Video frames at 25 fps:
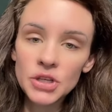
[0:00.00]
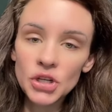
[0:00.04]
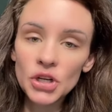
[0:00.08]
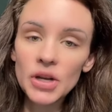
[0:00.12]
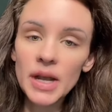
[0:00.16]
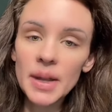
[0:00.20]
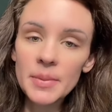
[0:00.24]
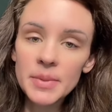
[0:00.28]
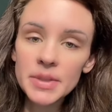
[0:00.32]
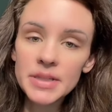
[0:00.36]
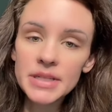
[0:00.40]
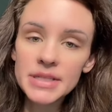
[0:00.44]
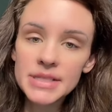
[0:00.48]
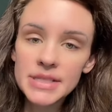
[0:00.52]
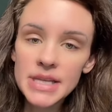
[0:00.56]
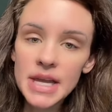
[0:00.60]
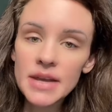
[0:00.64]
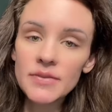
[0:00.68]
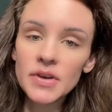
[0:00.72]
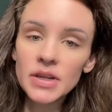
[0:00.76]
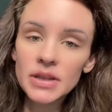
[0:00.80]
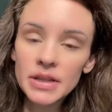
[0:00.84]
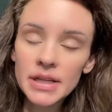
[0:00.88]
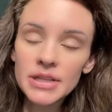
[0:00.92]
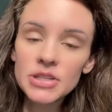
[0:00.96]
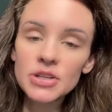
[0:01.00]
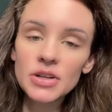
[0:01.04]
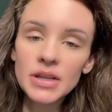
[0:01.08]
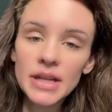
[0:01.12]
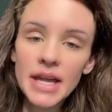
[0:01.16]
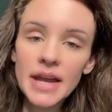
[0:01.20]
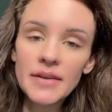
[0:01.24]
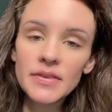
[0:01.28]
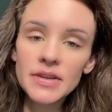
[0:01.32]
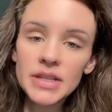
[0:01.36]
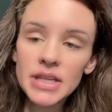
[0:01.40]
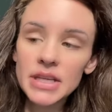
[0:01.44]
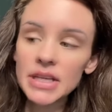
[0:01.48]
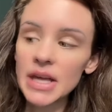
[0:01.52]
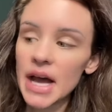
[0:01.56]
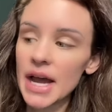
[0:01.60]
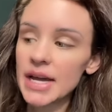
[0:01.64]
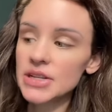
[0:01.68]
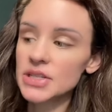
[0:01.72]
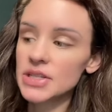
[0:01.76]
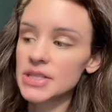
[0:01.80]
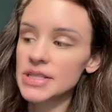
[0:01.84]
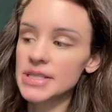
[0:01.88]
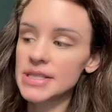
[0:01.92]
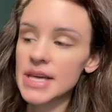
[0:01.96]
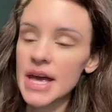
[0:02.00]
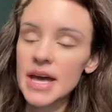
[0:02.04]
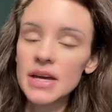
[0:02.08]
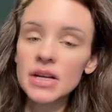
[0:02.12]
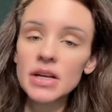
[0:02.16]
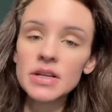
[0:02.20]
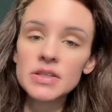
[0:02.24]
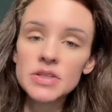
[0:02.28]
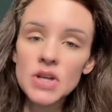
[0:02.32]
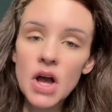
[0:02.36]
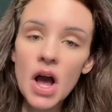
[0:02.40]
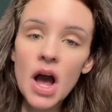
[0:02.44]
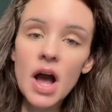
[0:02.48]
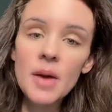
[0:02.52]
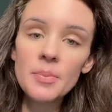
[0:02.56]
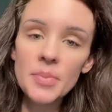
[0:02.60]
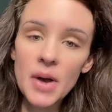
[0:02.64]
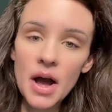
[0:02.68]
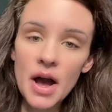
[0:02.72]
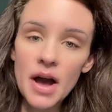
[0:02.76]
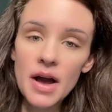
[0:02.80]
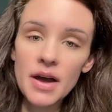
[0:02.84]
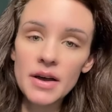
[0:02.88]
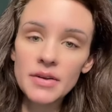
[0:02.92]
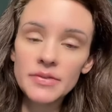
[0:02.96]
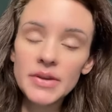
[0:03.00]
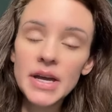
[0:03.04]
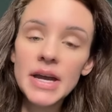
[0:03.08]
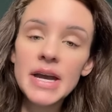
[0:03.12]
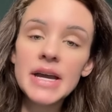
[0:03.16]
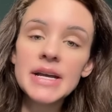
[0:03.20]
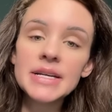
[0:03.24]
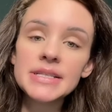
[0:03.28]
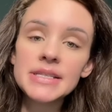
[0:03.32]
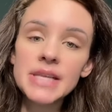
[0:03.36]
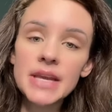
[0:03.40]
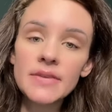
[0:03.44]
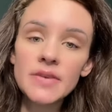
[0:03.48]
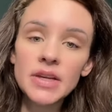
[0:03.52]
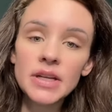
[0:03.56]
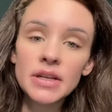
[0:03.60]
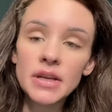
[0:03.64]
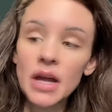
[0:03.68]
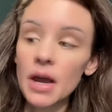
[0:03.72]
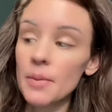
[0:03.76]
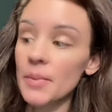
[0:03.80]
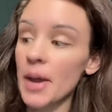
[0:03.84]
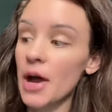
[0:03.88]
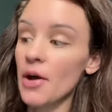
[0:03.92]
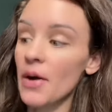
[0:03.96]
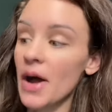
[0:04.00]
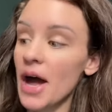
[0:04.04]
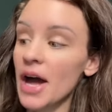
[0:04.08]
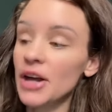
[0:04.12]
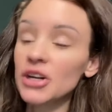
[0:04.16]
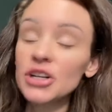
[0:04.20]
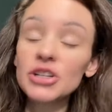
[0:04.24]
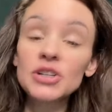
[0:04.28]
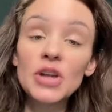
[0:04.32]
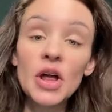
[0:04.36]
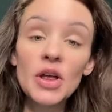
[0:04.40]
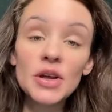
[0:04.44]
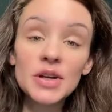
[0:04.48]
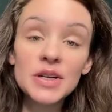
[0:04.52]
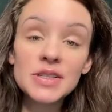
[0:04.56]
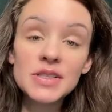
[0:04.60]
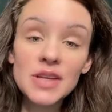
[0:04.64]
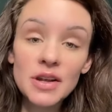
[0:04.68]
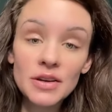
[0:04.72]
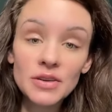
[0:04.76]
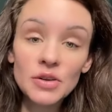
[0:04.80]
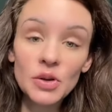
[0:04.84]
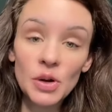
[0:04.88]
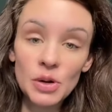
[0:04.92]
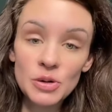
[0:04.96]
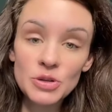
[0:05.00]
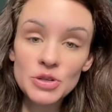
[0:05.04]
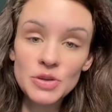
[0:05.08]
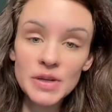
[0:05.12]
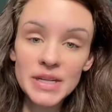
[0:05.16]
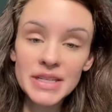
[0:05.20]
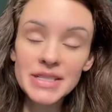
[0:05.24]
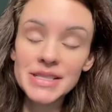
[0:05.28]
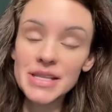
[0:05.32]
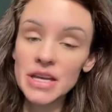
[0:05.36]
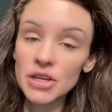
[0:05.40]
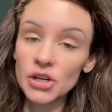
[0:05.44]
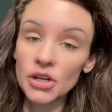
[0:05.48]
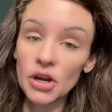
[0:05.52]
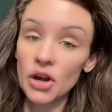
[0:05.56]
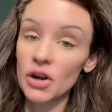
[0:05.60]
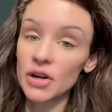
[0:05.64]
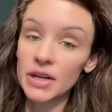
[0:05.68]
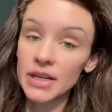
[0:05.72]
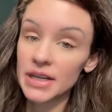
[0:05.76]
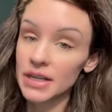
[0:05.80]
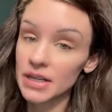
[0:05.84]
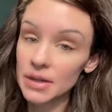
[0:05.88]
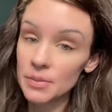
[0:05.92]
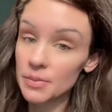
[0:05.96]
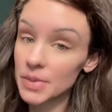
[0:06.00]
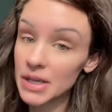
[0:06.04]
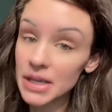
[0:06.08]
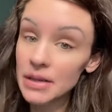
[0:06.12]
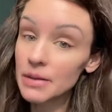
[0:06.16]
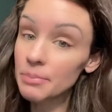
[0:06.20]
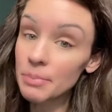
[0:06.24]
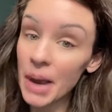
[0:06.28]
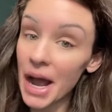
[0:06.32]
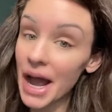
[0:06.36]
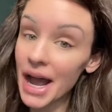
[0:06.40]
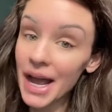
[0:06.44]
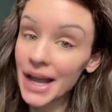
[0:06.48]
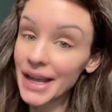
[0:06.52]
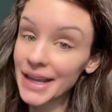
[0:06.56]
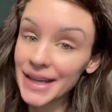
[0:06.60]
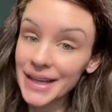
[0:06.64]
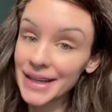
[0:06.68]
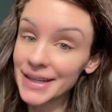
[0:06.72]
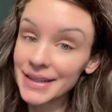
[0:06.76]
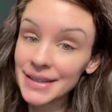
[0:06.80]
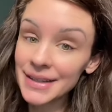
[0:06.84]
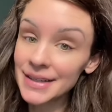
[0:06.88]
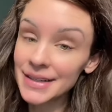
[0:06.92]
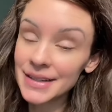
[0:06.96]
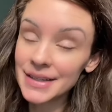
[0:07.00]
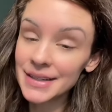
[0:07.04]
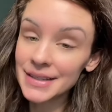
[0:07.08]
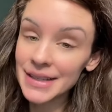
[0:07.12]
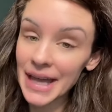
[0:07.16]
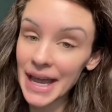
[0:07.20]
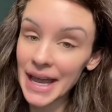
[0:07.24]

you're able to save on literally everything that I just said, on top of saving about $100 on groceries that you're already going to be buying.